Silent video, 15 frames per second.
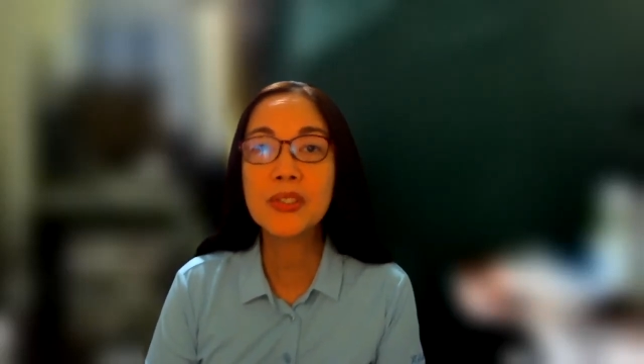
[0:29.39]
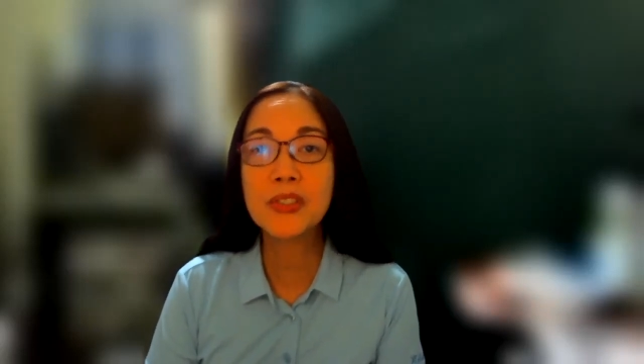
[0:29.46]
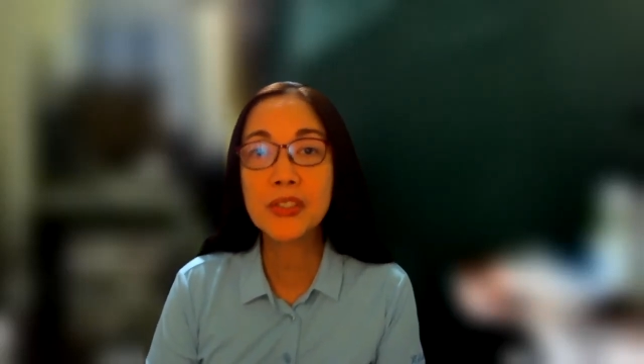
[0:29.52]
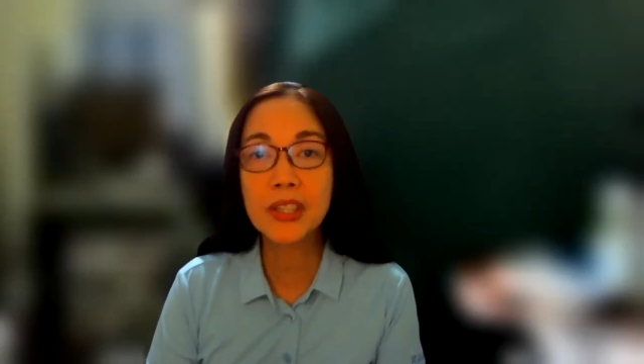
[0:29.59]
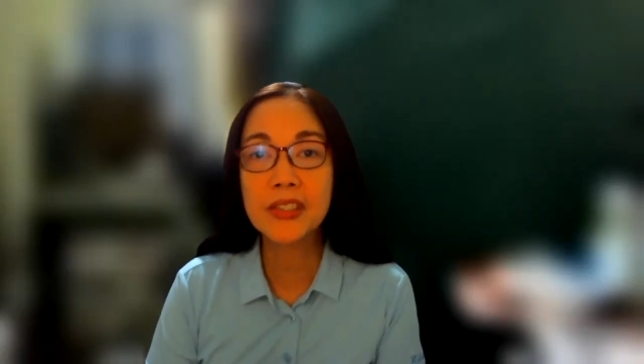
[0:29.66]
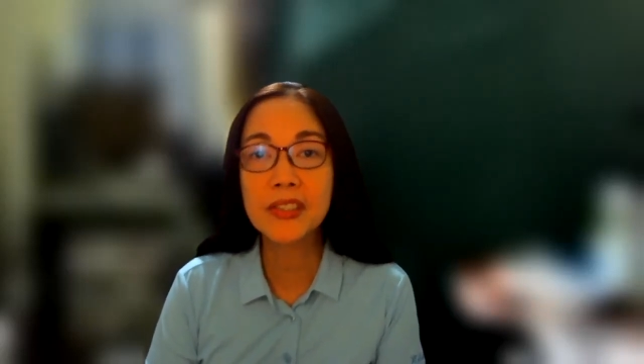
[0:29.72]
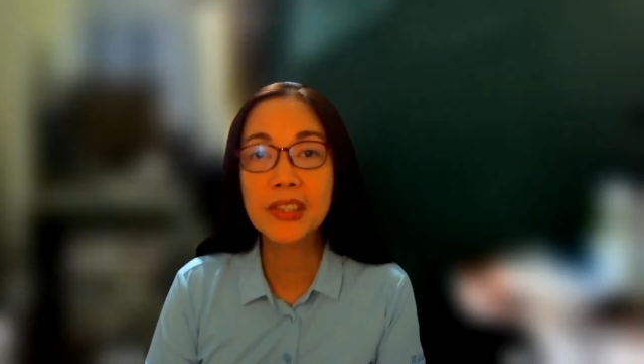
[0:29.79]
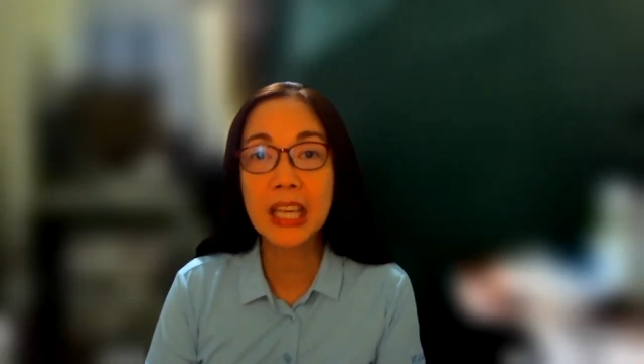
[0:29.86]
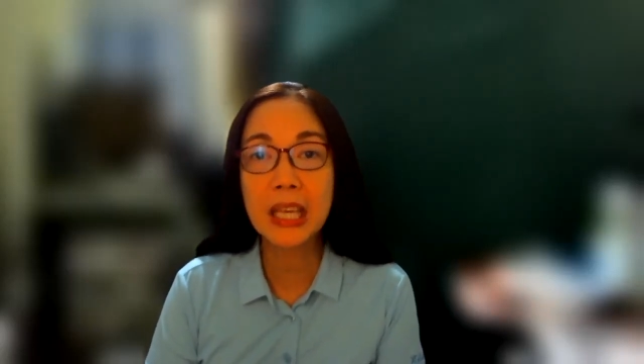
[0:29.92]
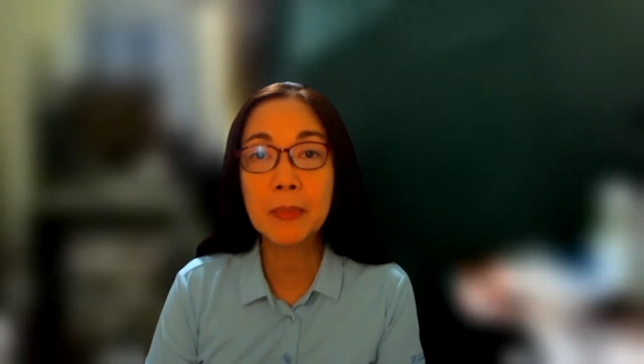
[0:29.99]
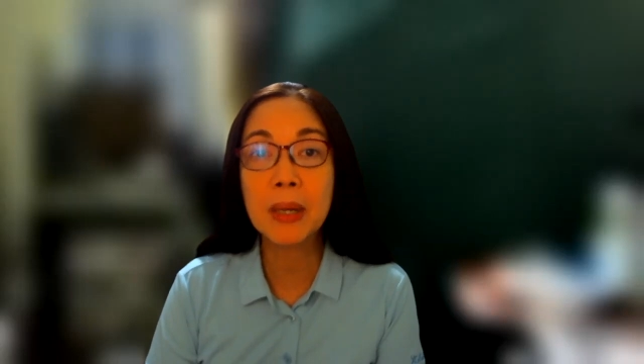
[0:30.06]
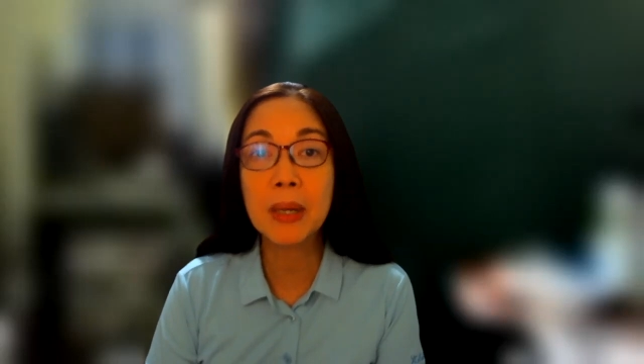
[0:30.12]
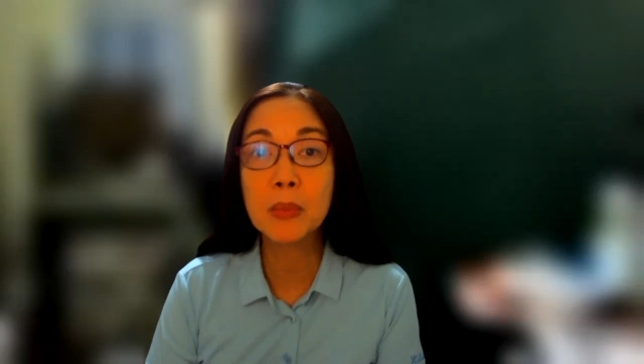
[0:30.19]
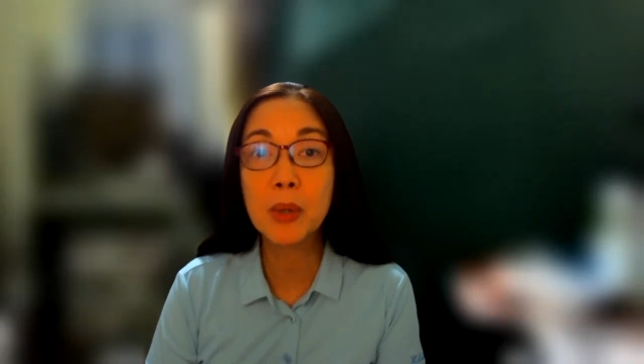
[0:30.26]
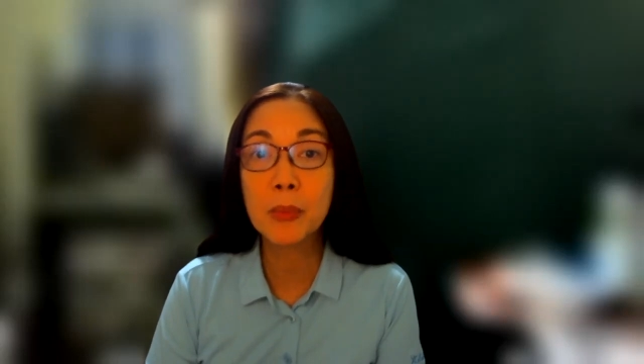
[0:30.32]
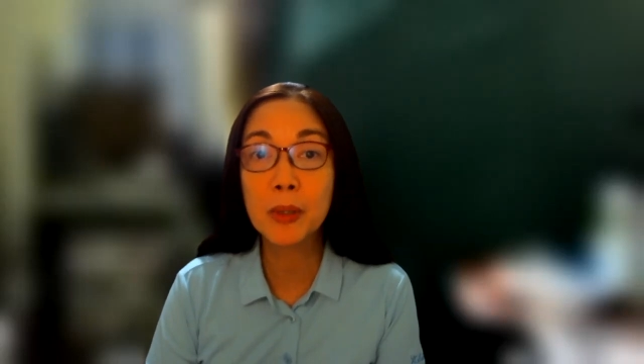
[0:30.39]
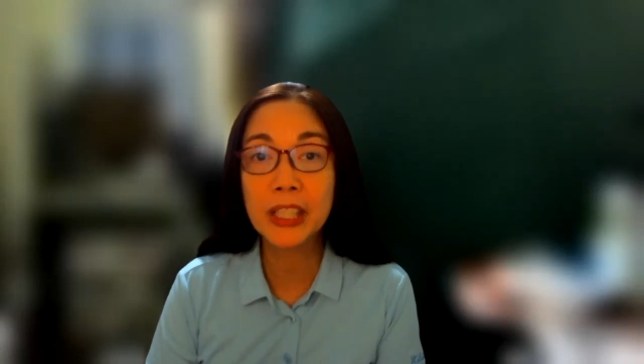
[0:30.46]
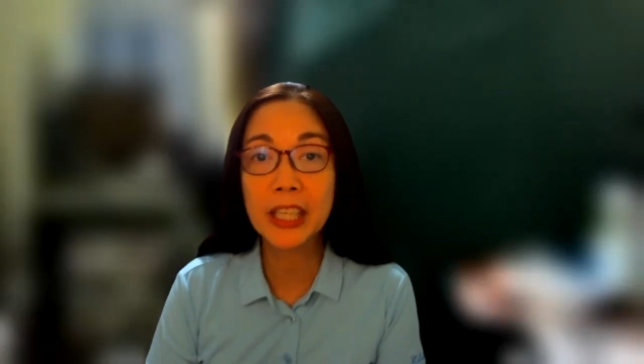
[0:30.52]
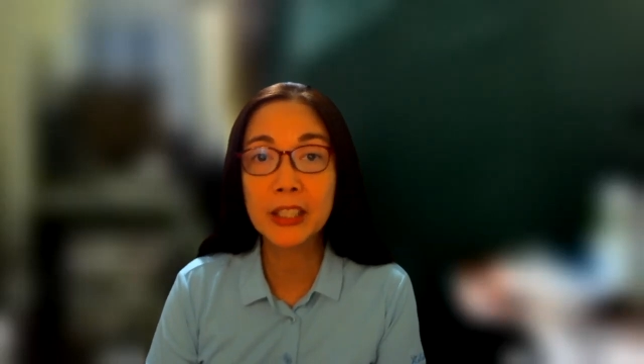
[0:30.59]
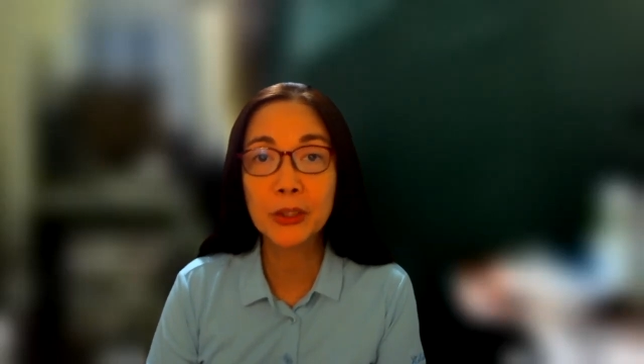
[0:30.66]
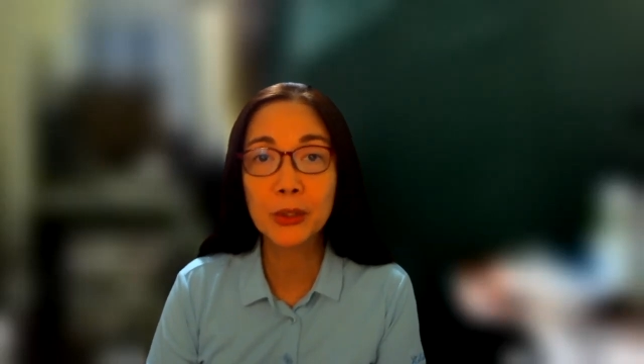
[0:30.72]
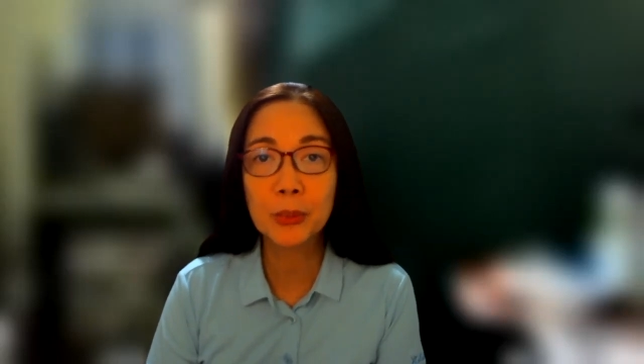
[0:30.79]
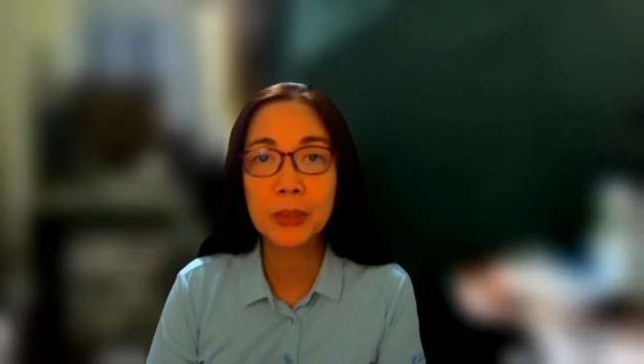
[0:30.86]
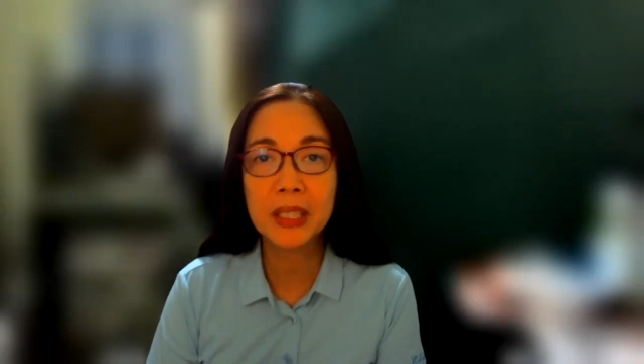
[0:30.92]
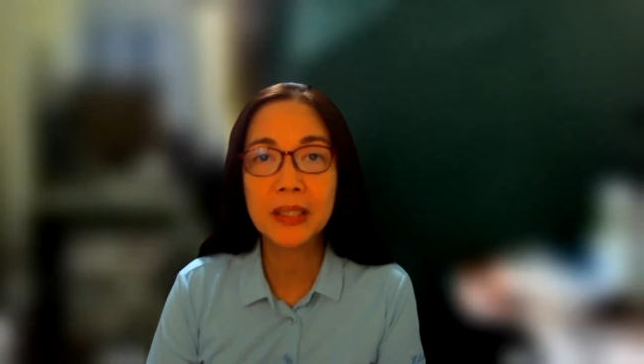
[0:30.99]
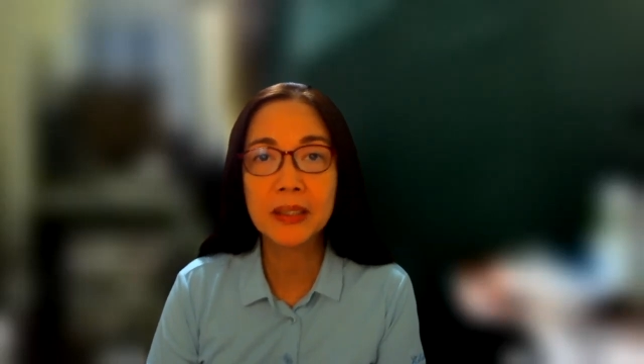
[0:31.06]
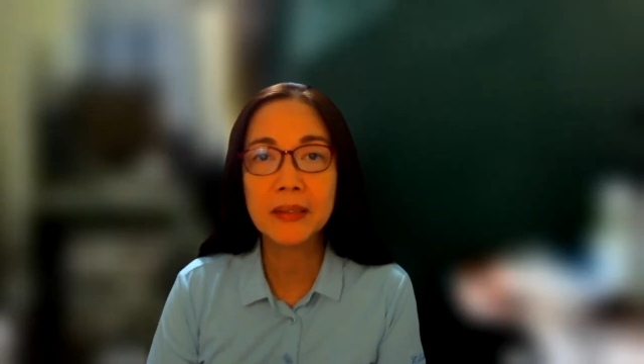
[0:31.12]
just a magbobote to me,